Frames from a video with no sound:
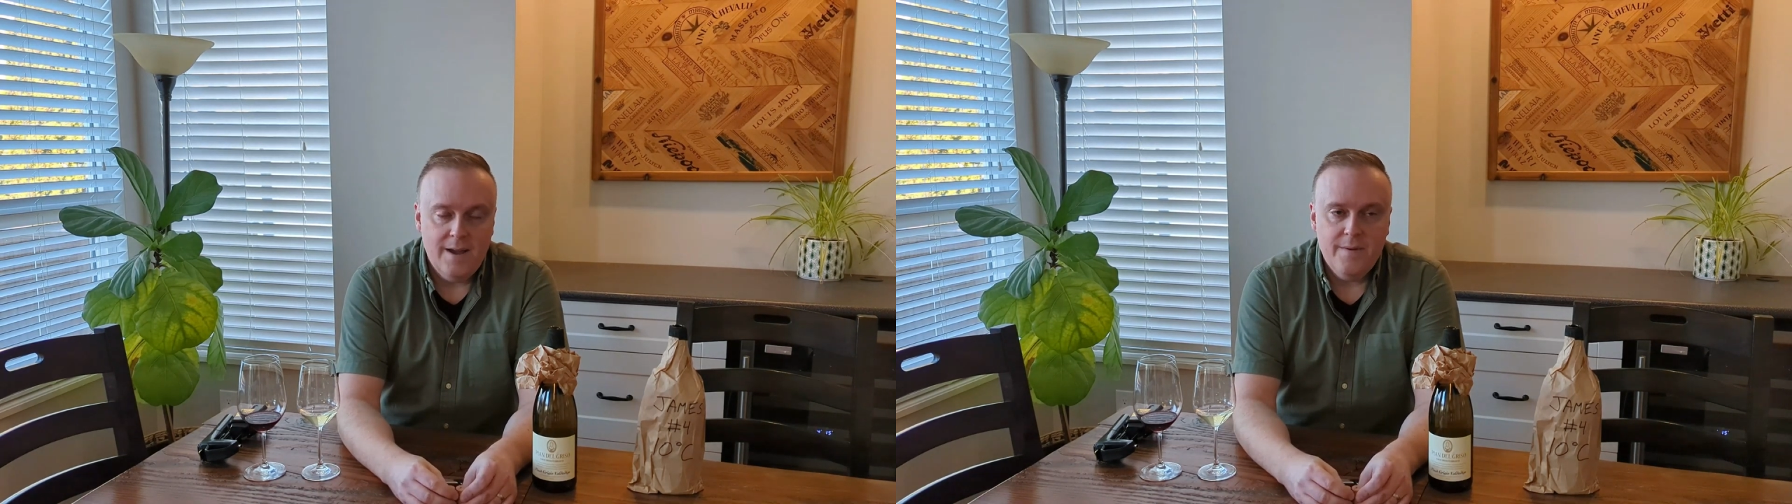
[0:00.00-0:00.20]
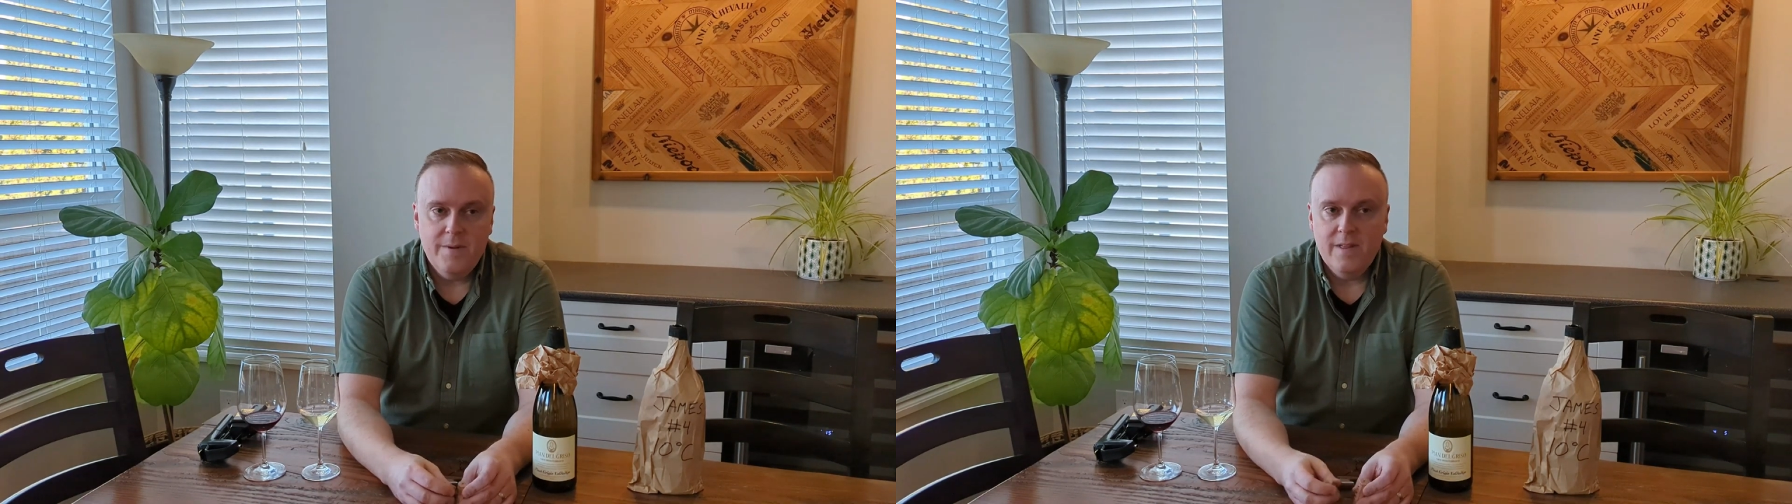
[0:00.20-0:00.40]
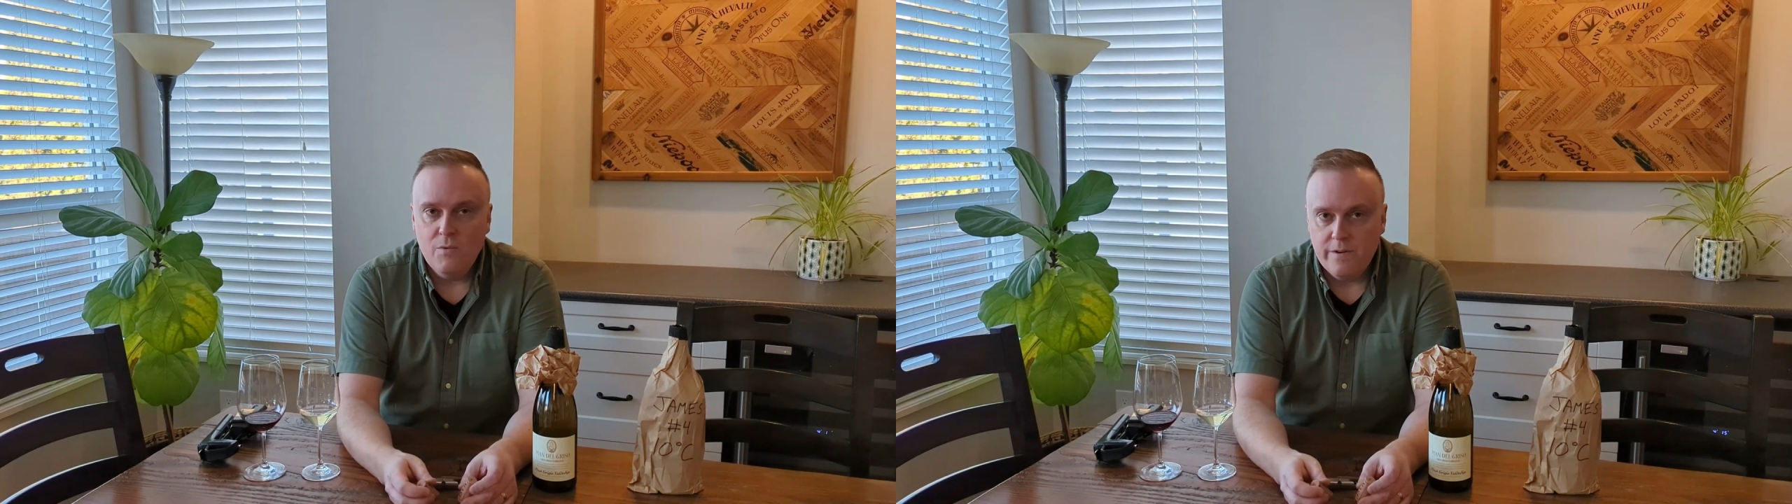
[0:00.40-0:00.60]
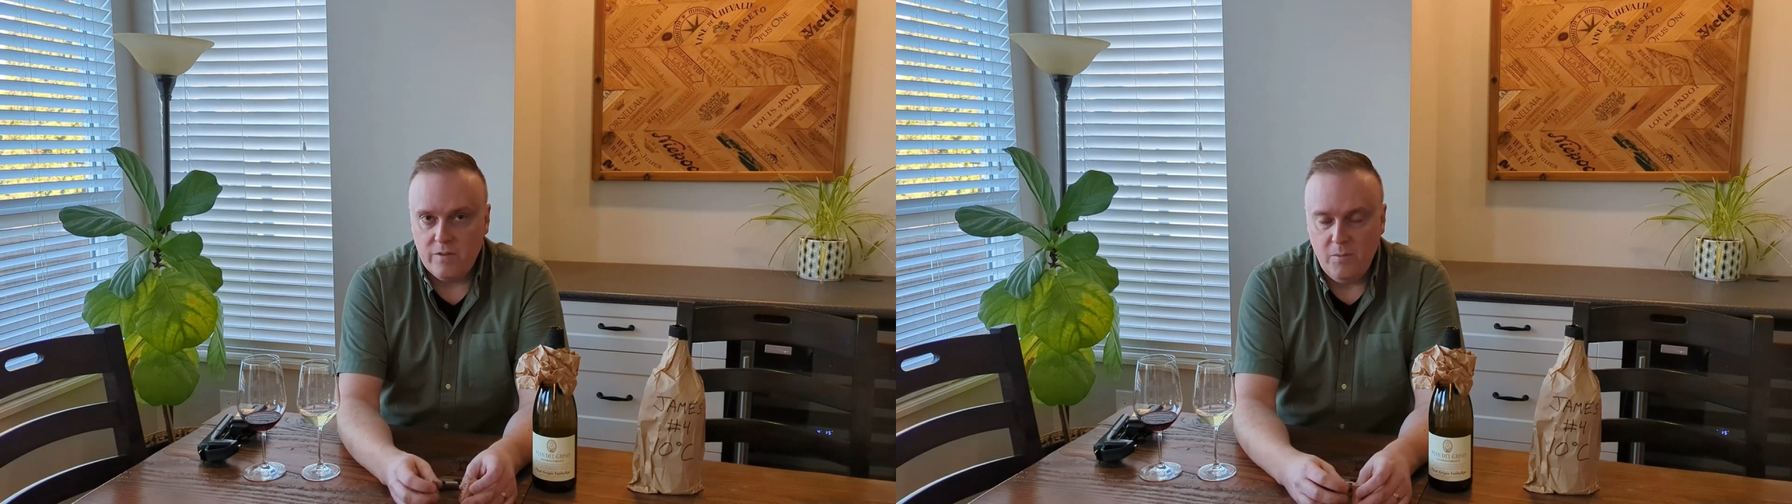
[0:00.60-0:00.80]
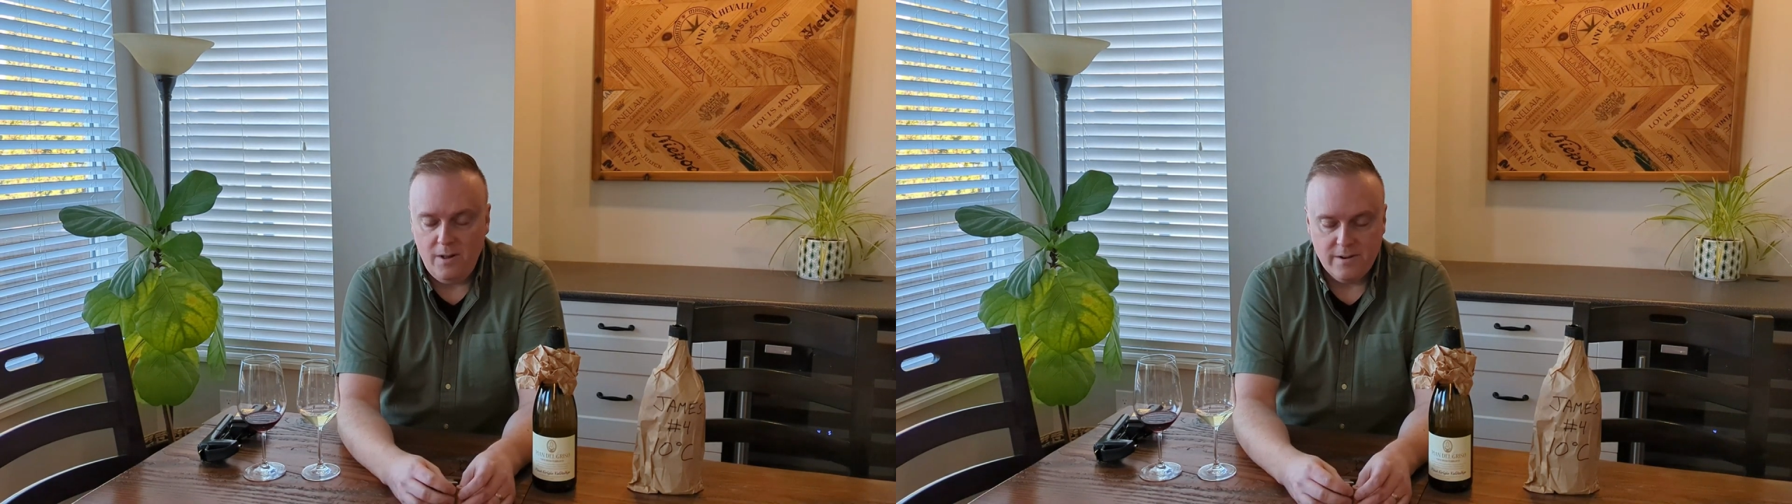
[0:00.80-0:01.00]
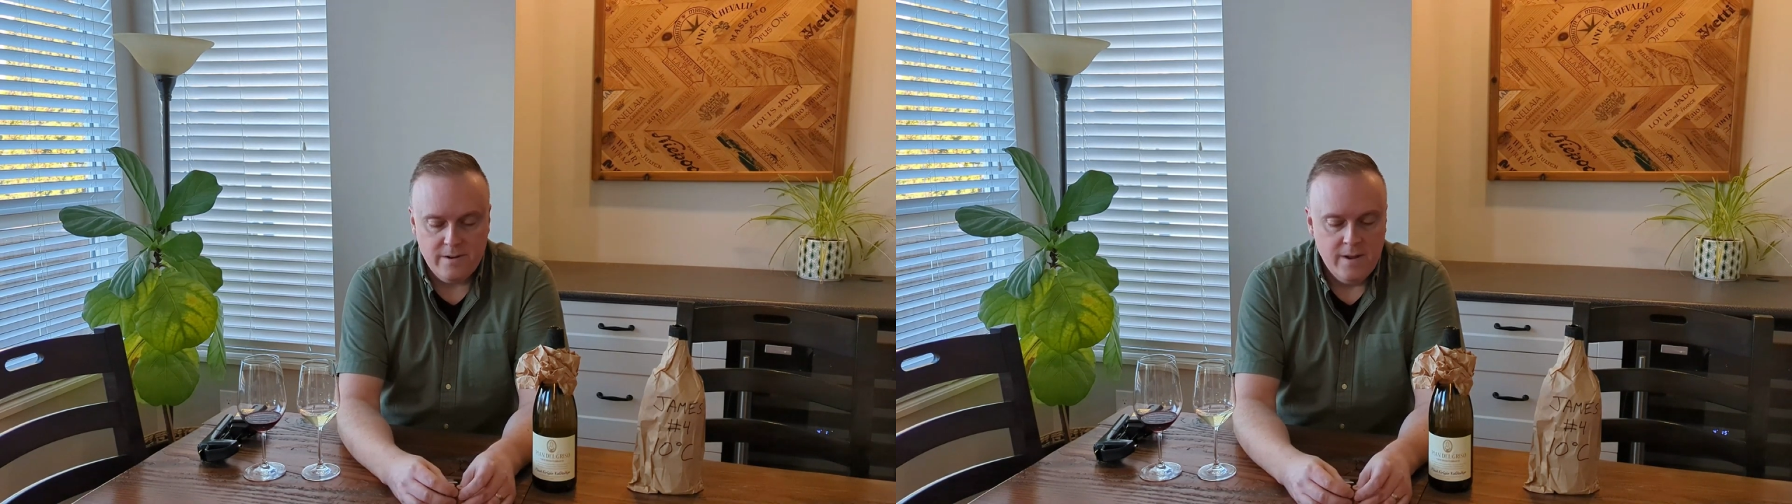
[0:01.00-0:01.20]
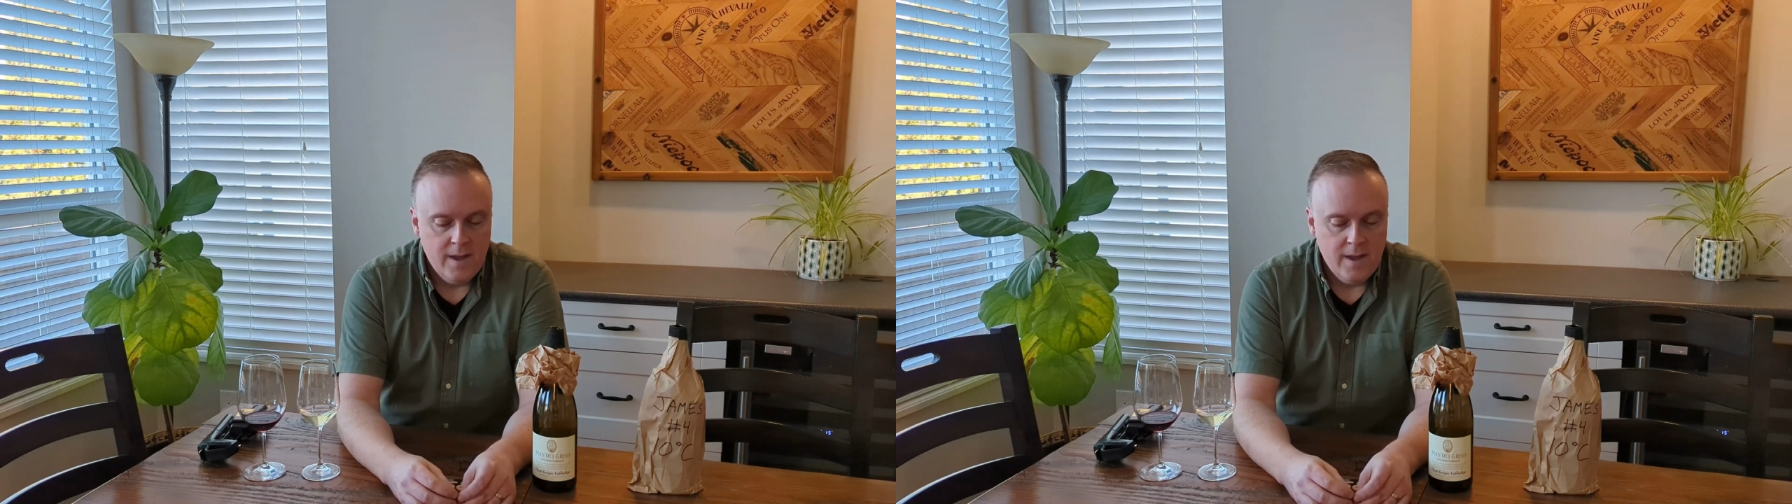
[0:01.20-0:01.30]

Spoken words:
I mean, they were smaller.